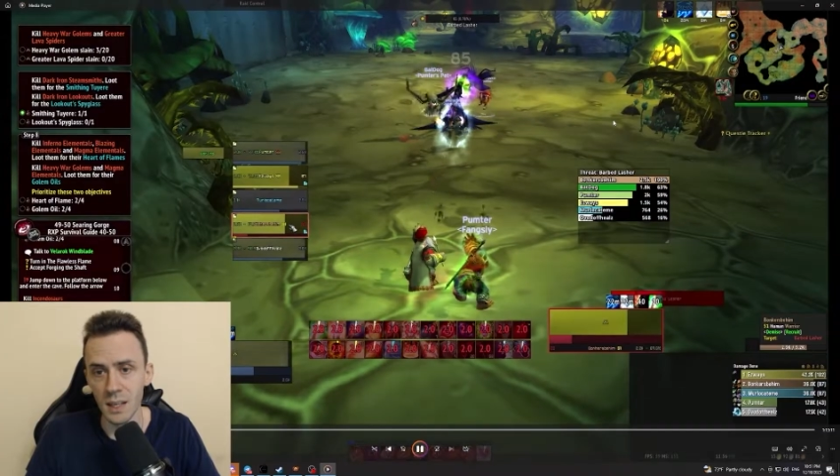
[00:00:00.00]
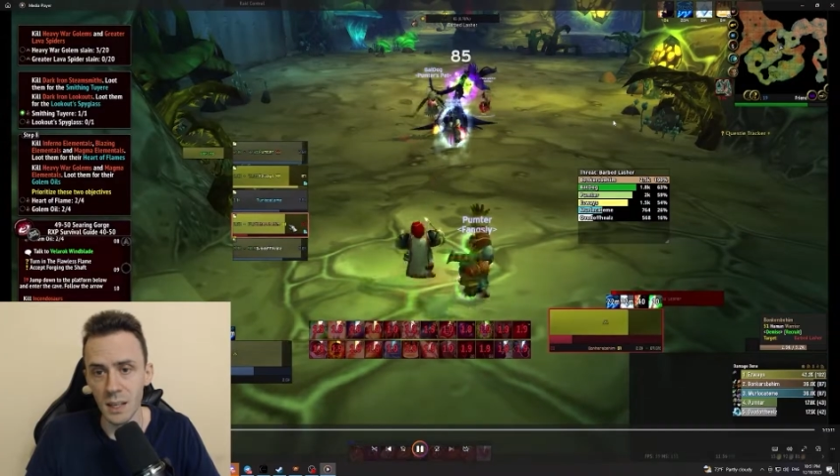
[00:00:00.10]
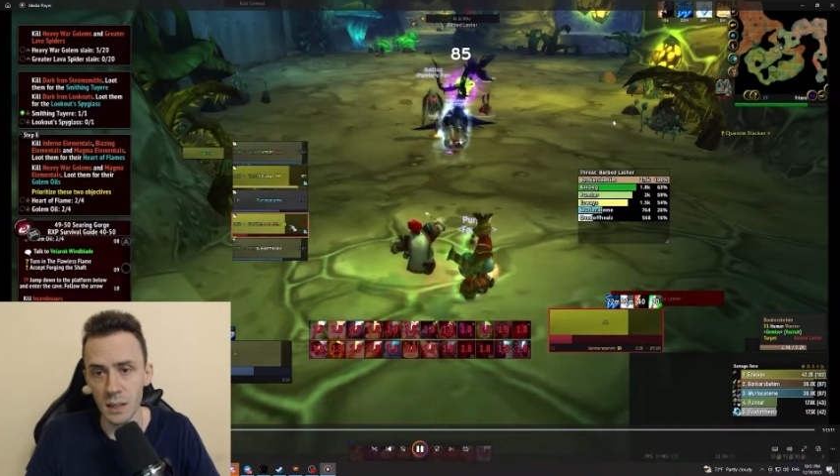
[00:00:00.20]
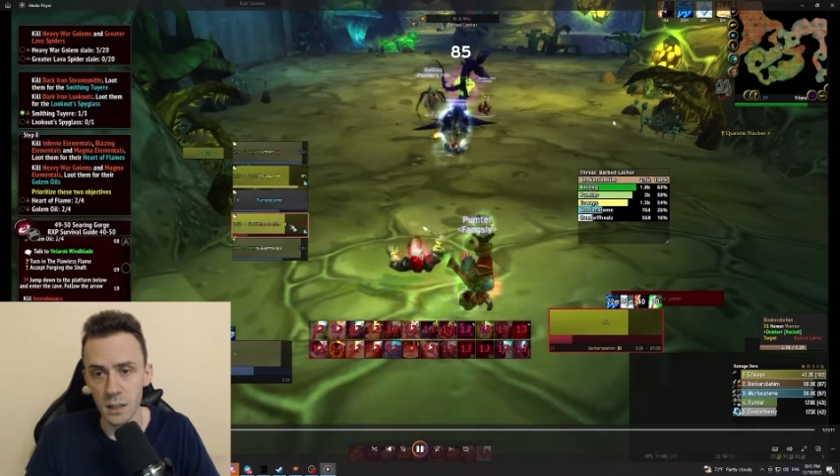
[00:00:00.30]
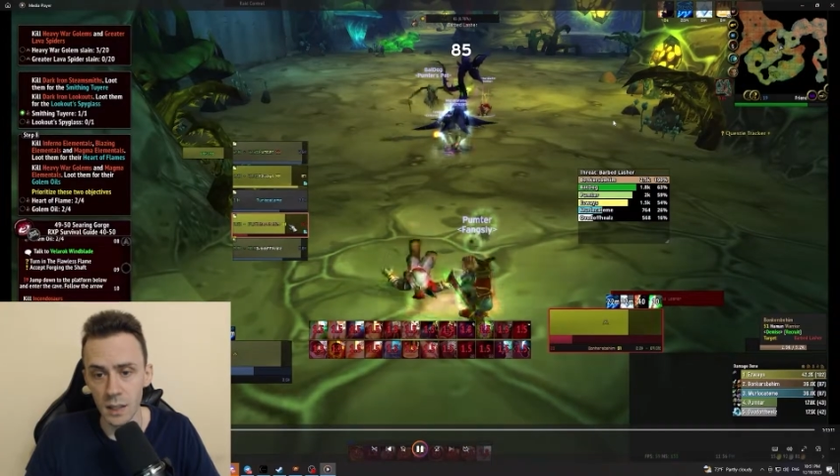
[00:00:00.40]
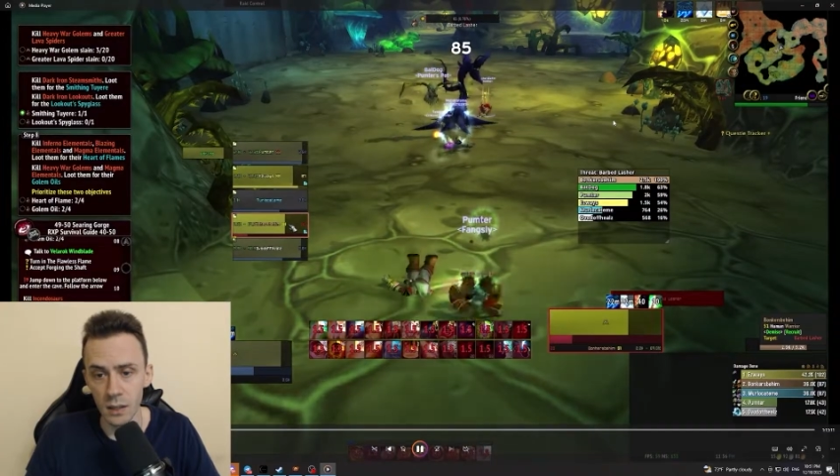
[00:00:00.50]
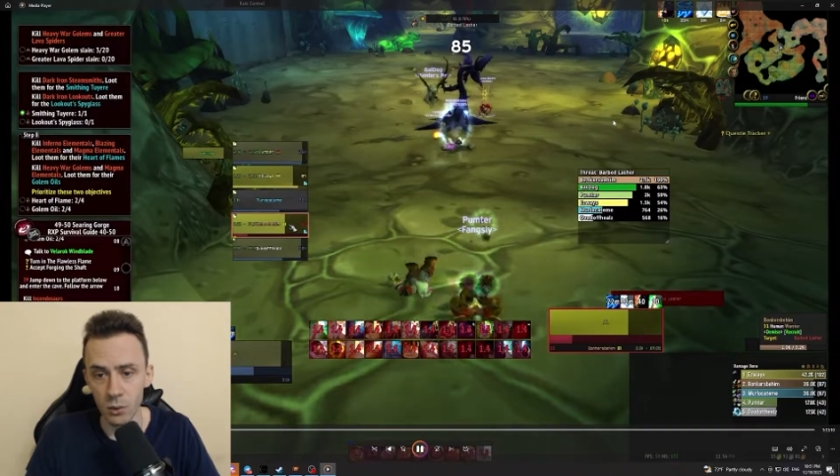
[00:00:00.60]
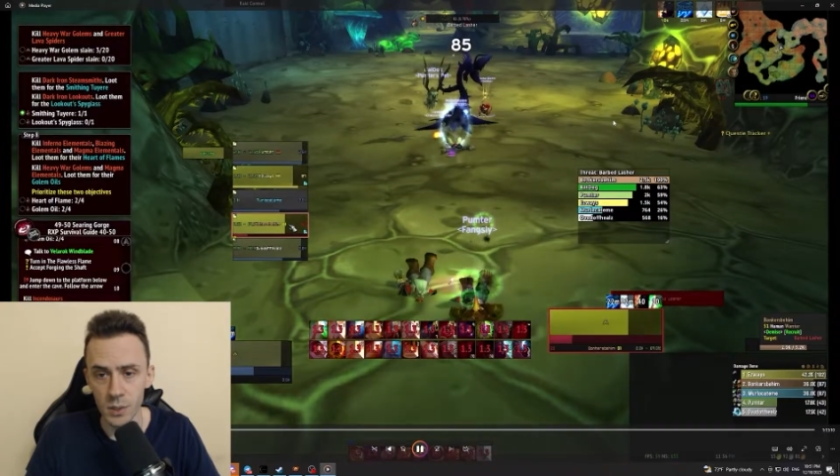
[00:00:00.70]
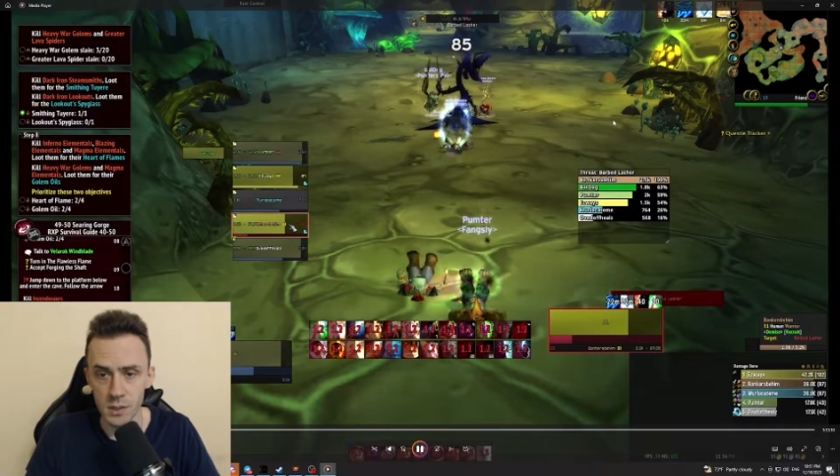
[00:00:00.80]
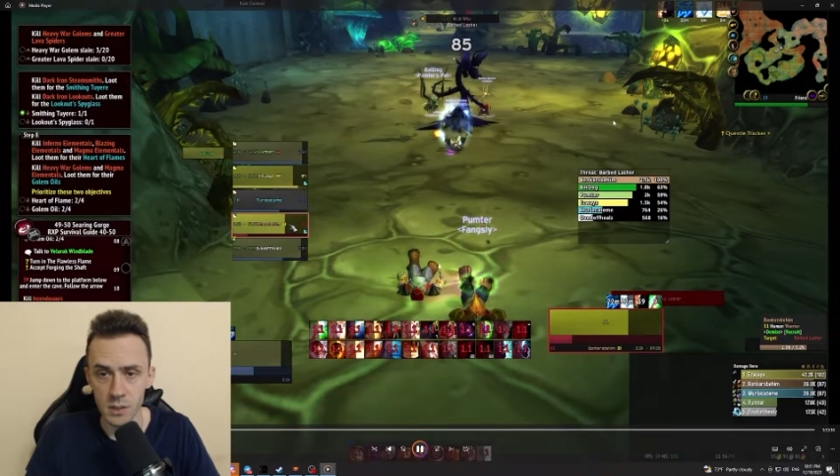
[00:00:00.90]
a
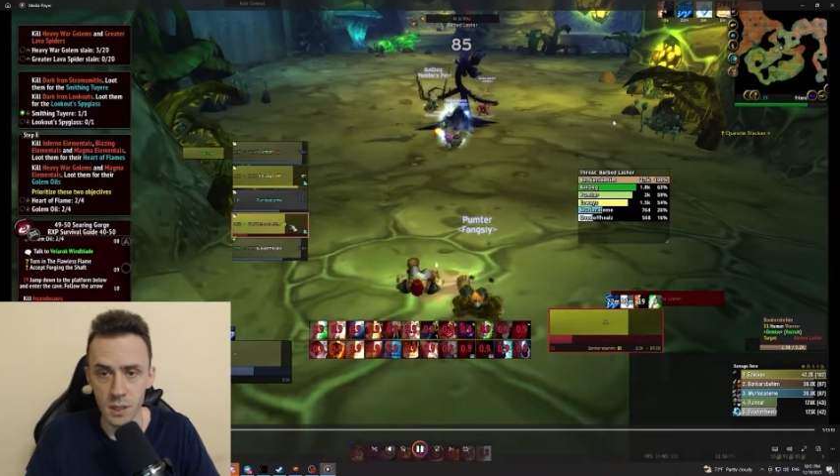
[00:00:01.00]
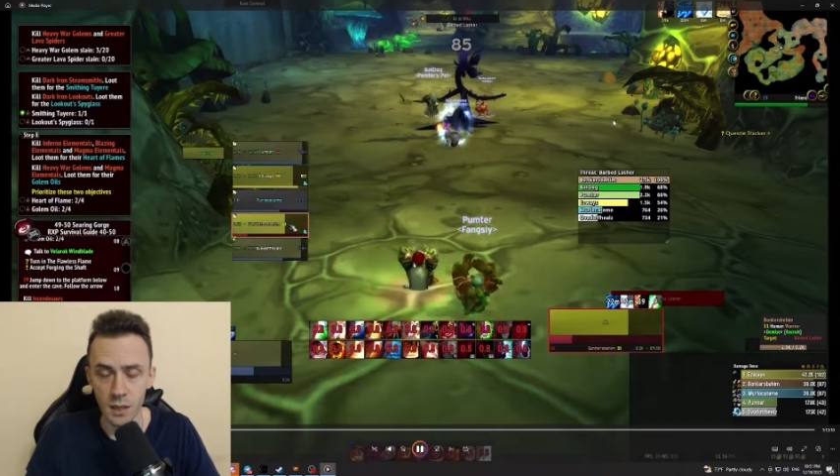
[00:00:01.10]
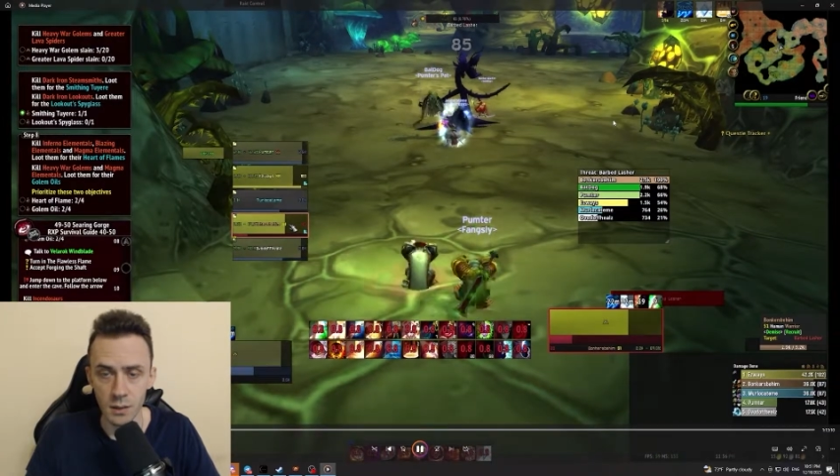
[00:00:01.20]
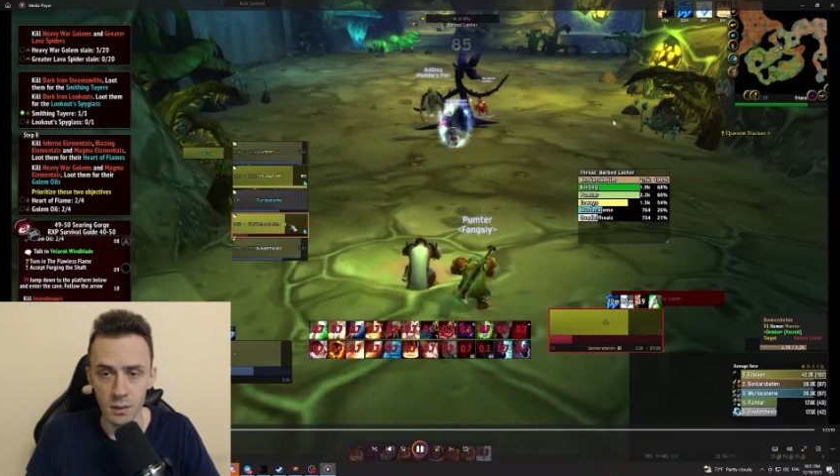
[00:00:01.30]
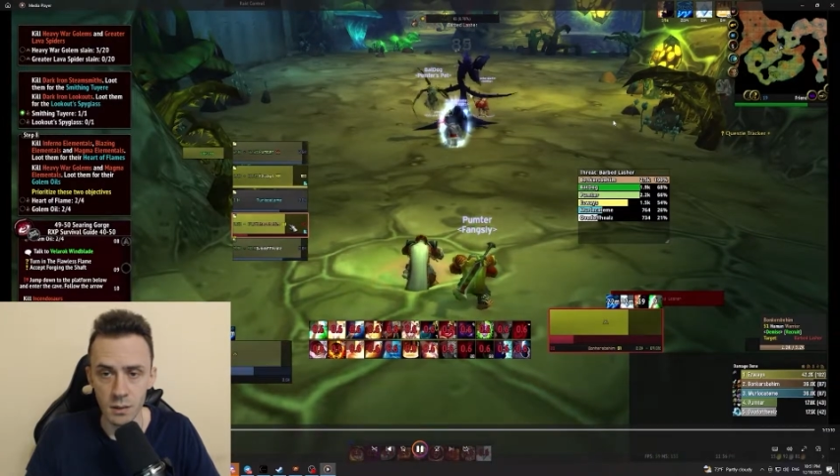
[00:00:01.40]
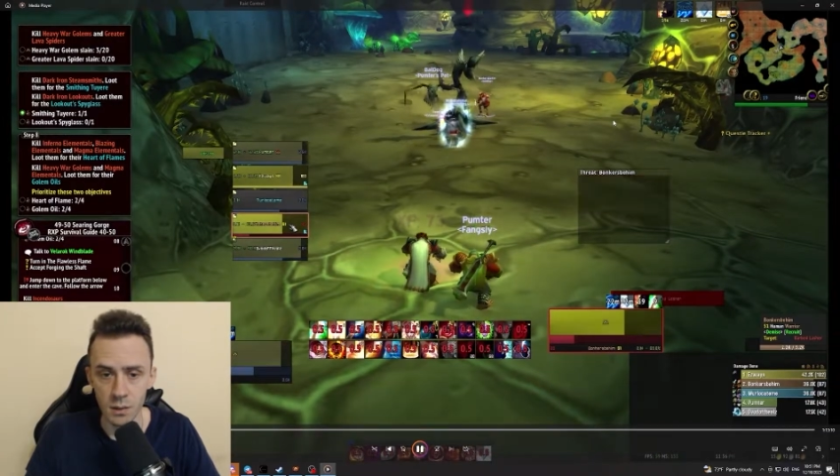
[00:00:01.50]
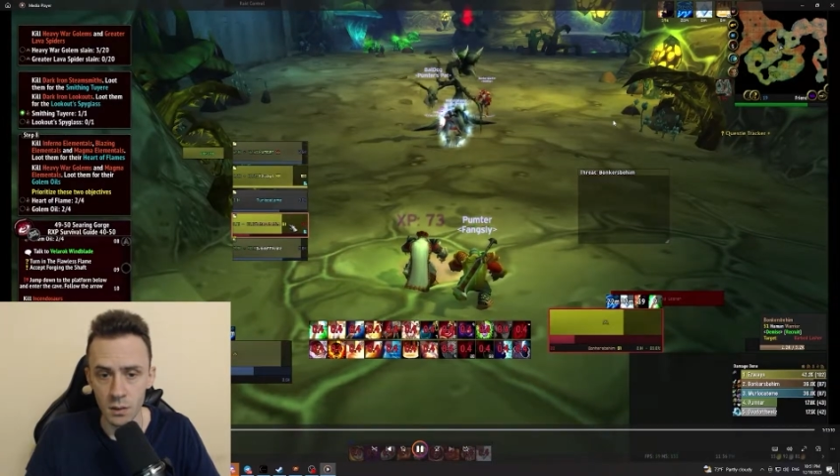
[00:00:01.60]
AoE stun.